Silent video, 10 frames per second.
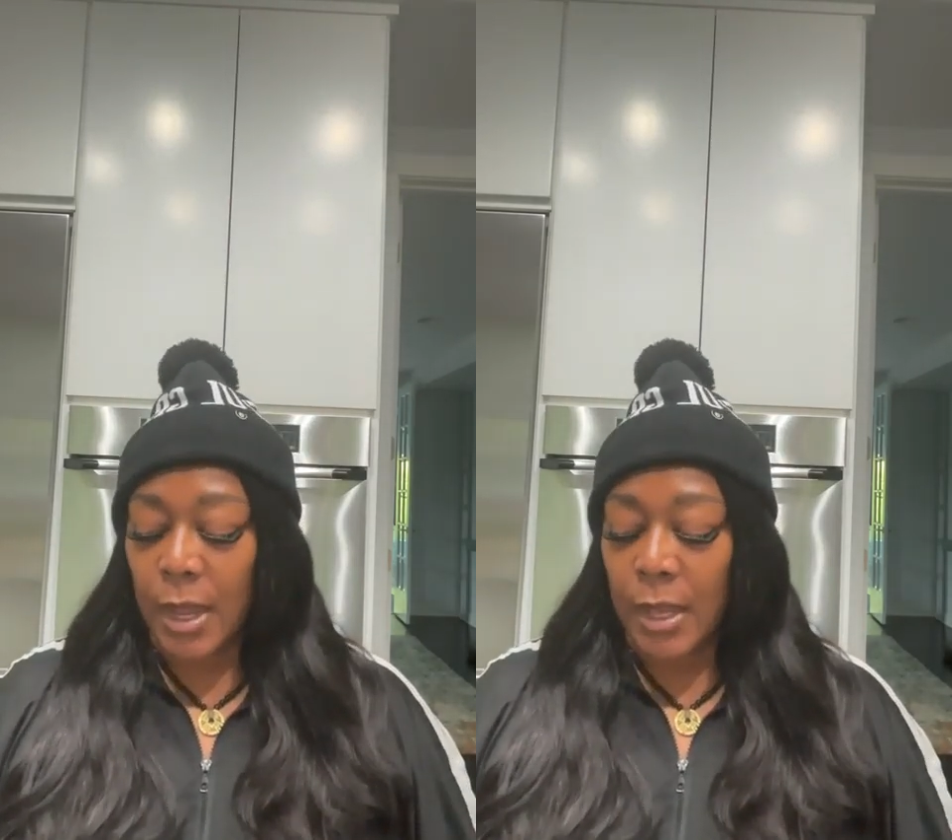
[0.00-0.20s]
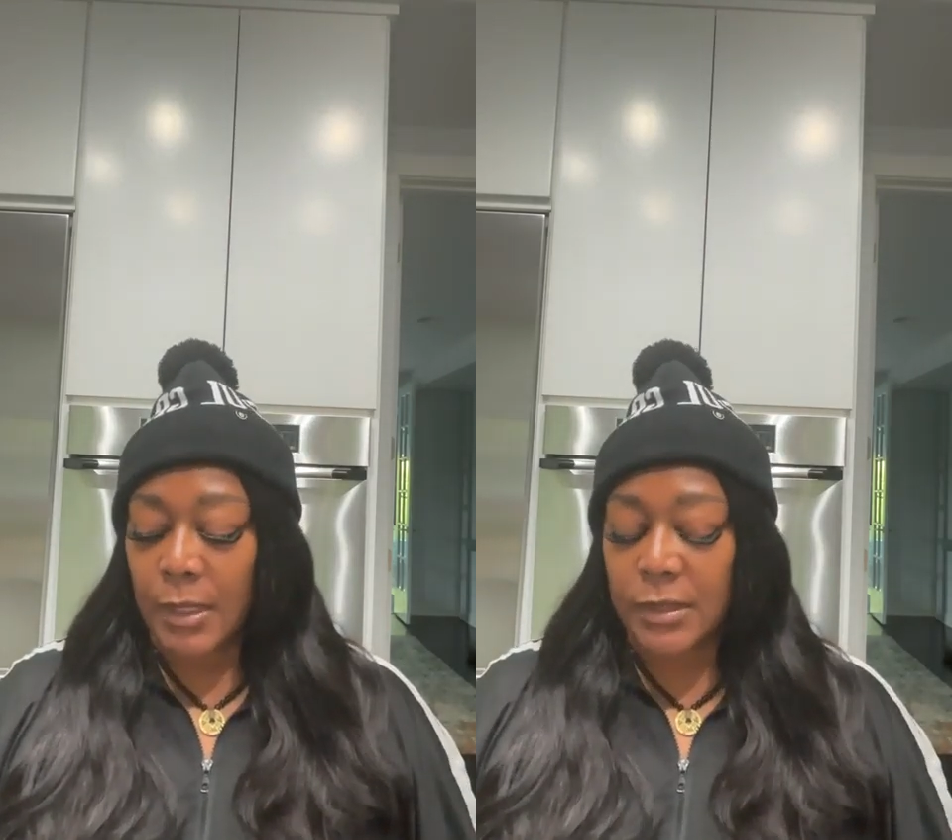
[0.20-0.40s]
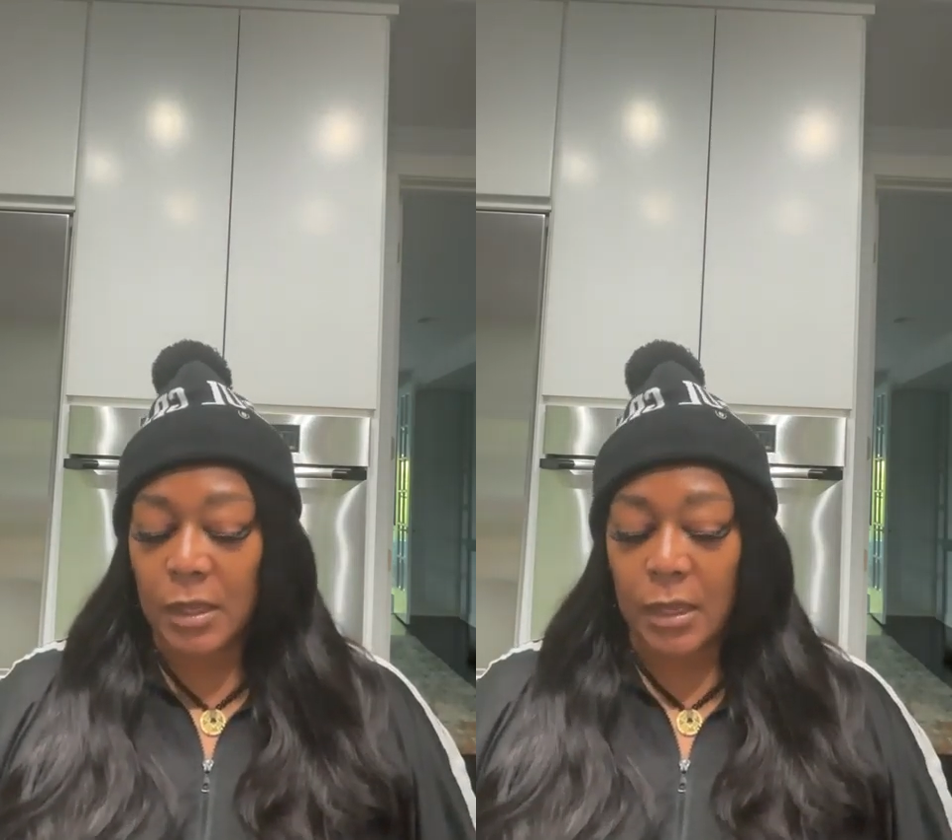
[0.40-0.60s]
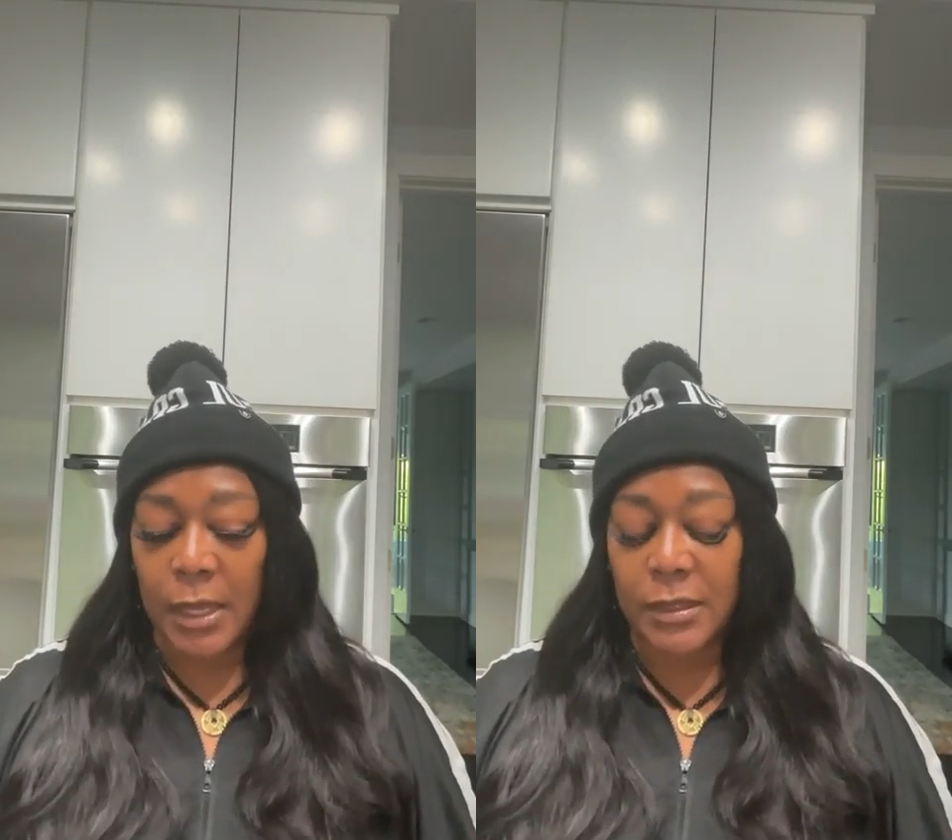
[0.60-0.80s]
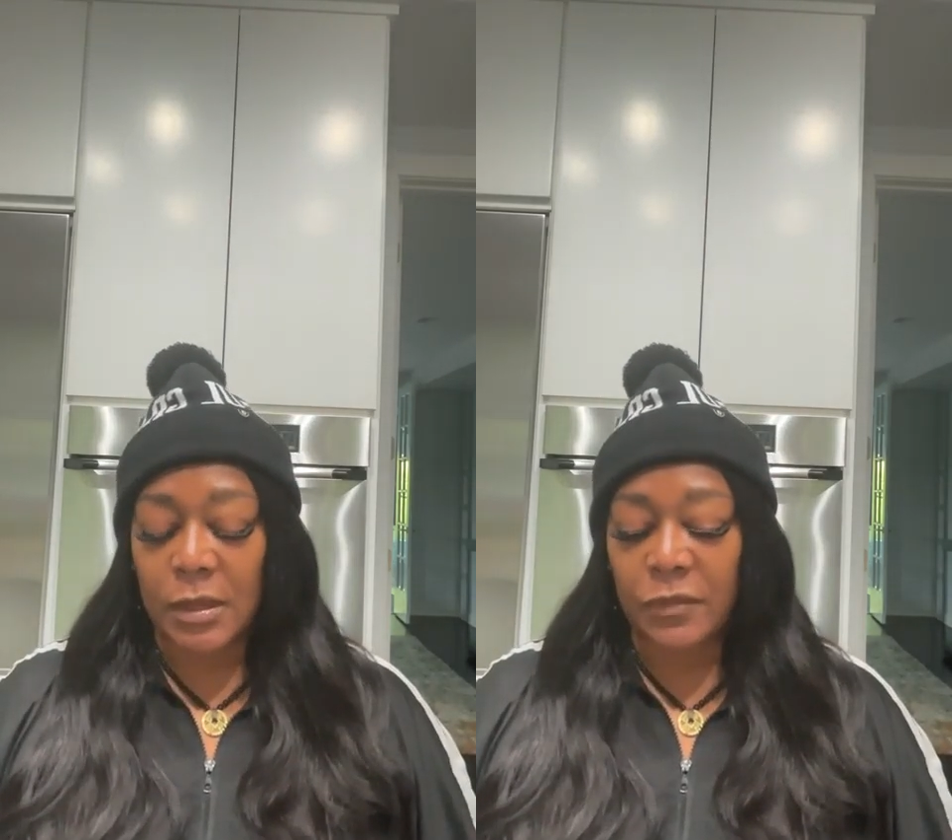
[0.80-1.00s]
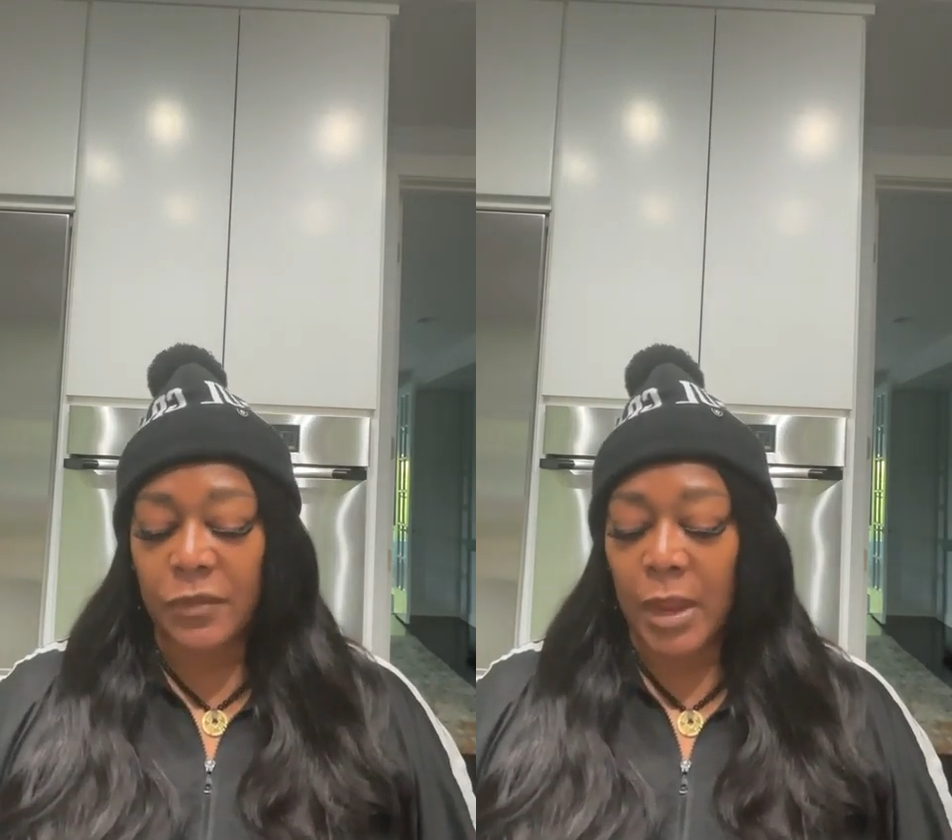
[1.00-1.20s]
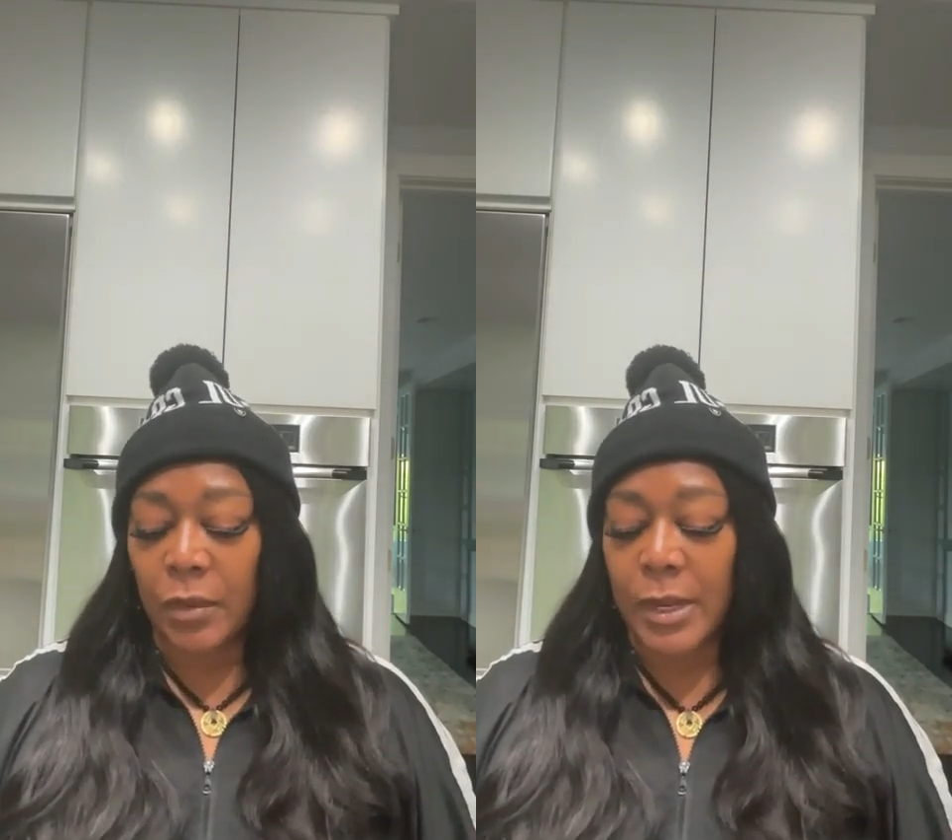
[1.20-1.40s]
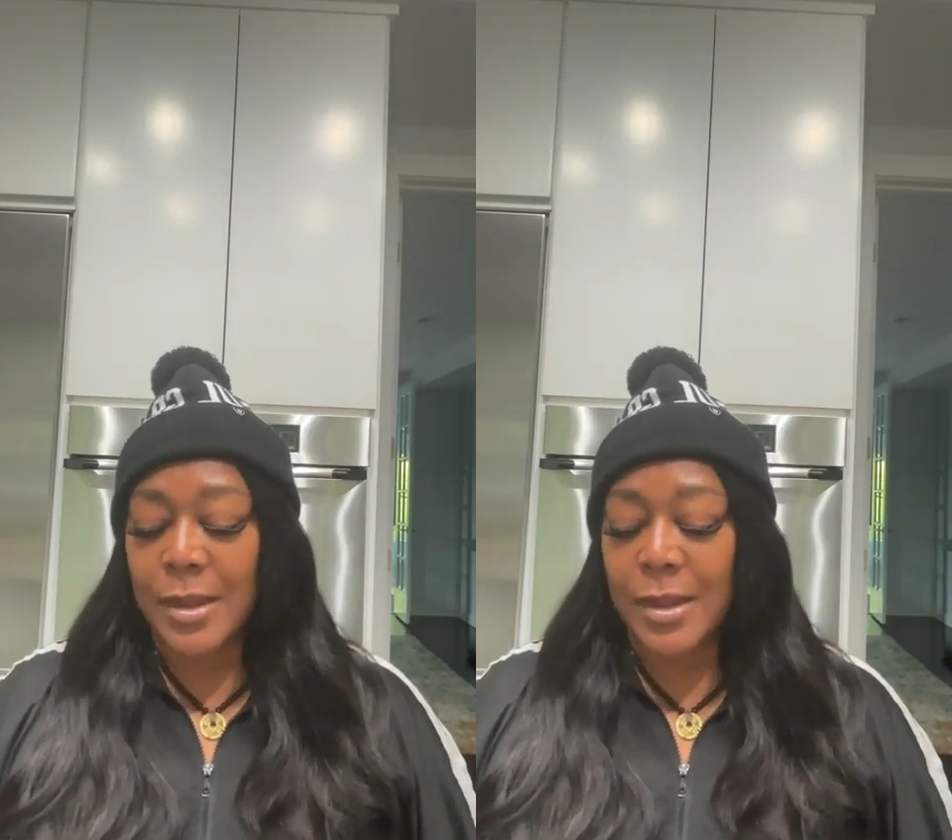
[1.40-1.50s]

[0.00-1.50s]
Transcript: And it's a very